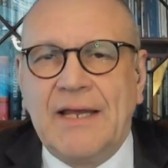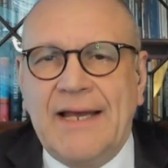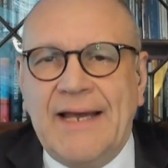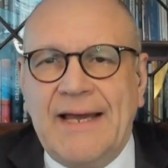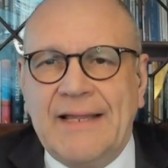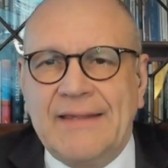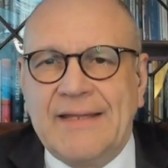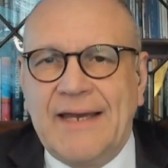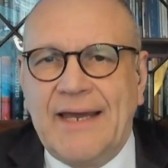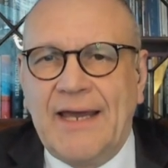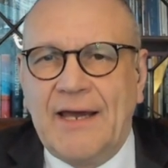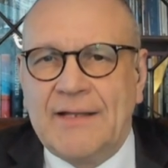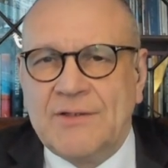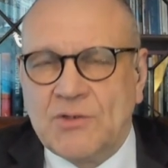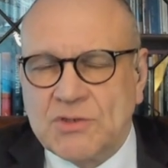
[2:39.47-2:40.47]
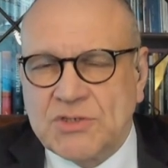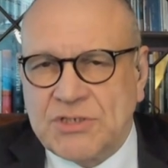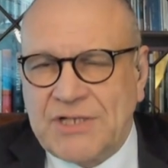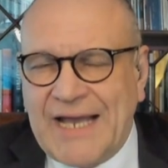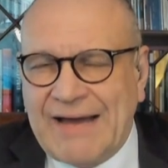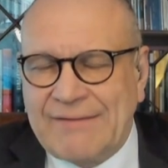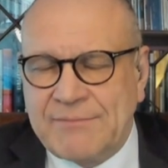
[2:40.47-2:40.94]
And
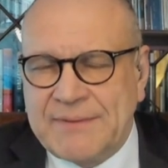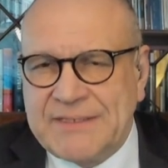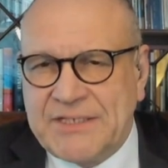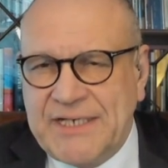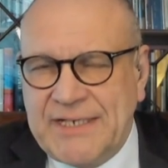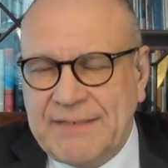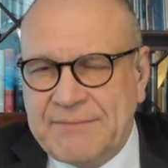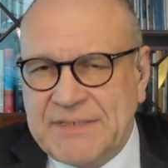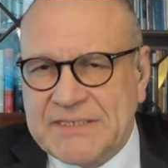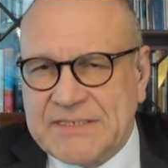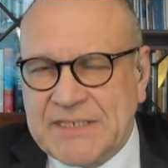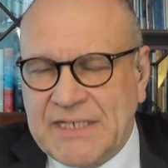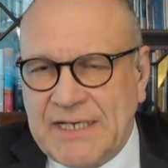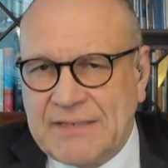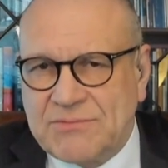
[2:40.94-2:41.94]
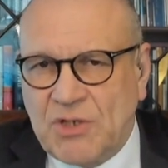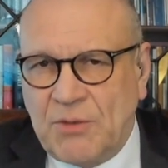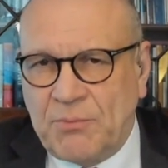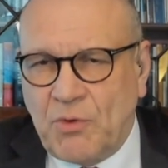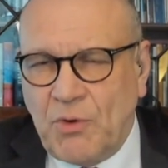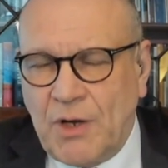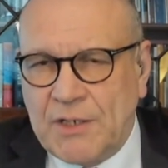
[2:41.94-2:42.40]
also the government team is
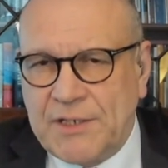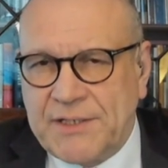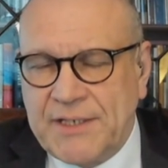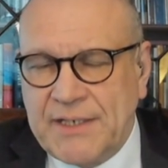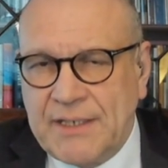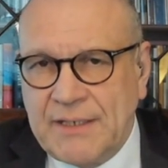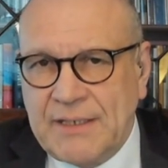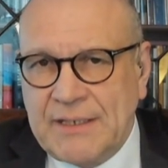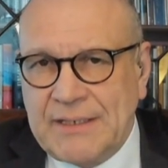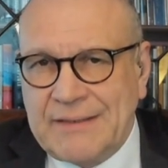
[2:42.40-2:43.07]
top quality.